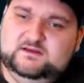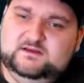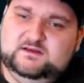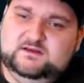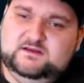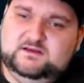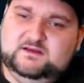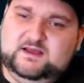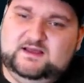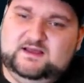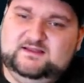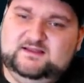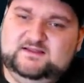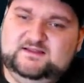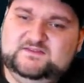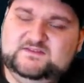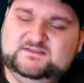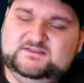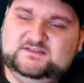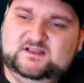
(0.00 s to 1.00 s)
I like
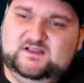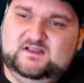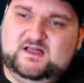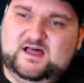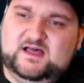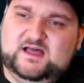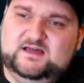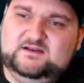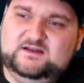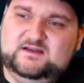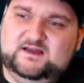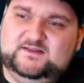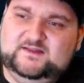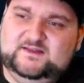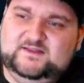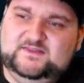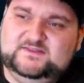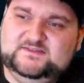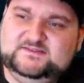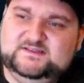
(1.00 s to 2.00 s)
this a lot. I like
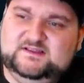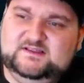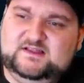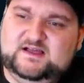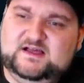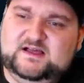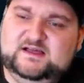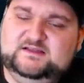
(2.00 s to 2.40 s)
this a lot.